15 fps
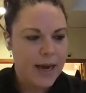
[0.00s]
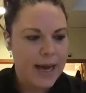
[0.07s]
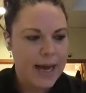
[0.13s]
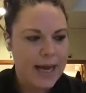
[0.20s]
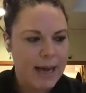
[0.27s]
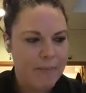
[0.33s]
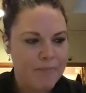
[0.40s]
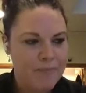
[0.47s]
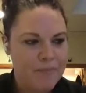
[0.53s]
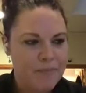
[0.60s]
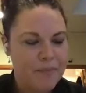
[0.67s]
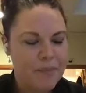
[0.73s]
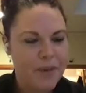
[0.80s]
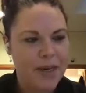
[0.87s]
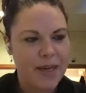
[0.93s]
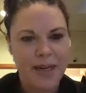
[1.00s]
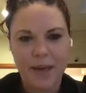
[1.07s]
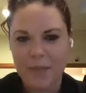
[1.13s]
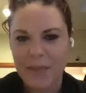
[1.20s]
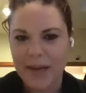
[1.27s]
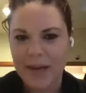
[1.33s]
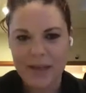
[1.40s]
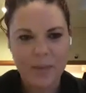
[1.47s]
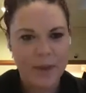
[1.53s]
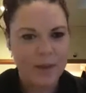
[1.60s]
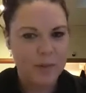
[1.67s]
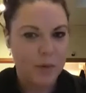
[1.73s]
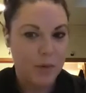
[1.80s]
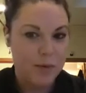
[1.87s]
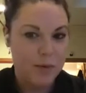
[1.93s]
But he and my
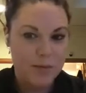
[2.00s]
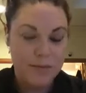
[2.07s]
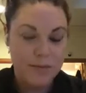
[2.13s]
husband both